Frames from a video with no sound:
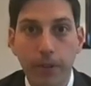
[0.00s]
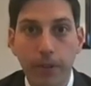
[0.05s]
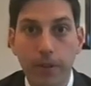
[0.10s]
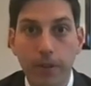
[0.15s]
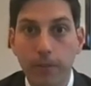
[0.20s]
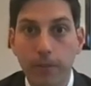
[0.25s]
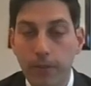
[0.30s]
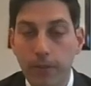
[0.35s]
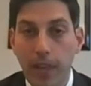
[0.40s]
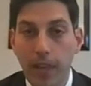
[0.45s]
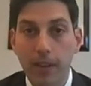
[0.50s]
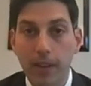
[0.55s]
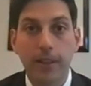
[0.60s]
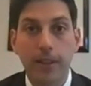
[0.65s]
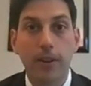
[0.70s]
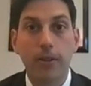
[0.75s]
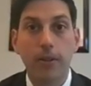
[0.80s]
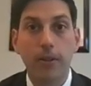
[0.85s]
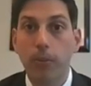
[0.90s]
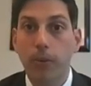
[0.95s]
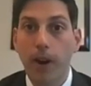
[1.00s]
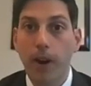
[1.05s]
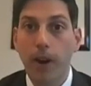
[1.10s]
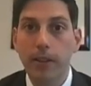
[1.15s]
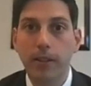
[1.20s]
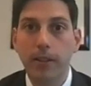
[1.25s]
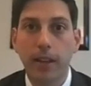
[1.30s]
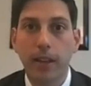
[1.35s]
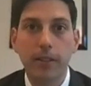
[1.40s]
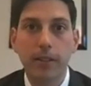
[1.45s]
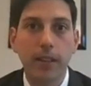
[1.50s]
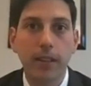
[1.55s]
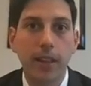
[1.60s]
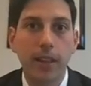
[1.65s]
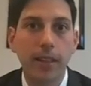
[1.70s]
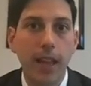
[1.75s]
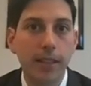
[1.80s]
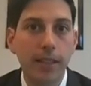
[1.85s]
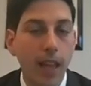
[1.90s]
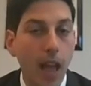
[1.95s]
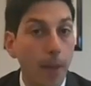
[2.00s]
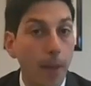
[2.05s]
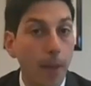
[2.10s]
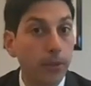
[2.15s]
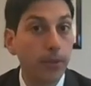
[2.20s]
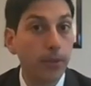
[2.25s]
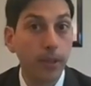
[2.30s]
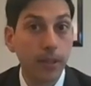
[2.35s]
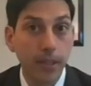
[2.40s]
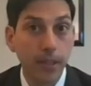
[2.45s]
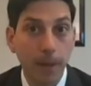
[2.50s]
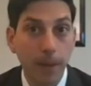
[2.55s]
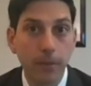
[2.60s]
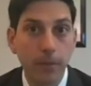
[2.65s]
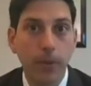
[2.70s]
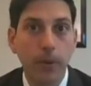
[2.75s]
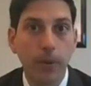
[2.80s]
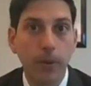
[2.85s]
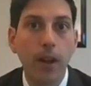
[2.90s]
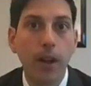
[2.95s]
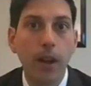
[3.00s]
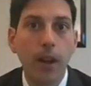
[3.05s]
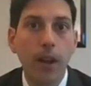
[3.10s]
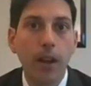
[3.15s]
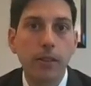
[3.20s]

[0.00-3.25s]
put them through that whole process, and that's absolutely acceptable.